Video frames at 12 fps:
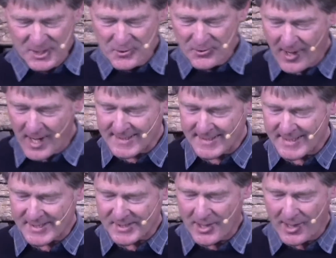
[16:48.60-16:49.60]
in
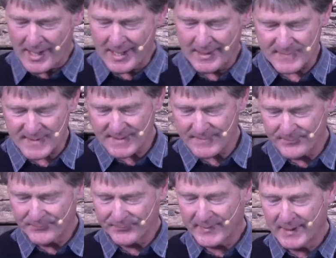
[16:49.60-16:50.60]
crisis times,
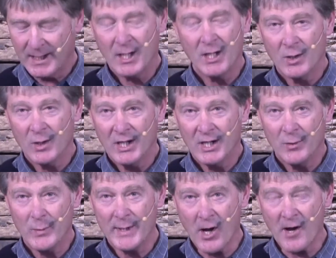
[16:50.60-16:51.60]

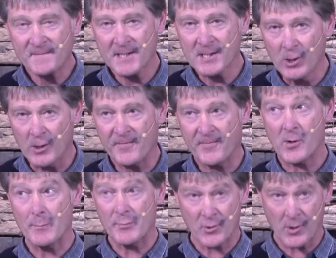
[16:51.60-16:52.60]
we often look
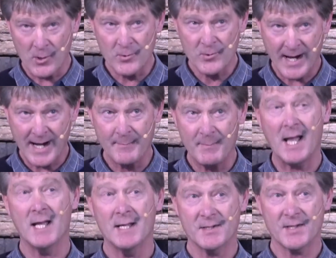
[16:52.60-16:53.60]
for a
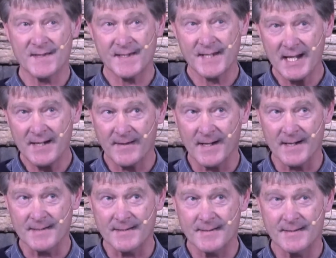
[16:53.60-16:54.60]
program to save
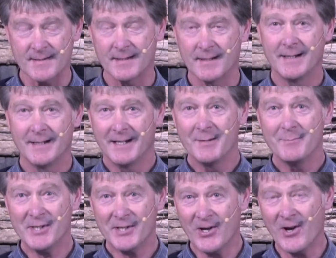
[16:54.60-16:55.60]
us,
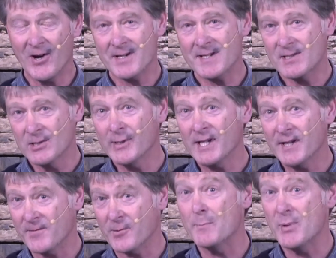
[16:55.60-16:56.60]
but God is
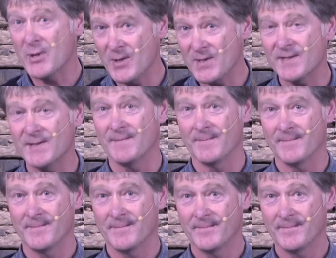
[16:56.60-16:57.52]
looking for a person.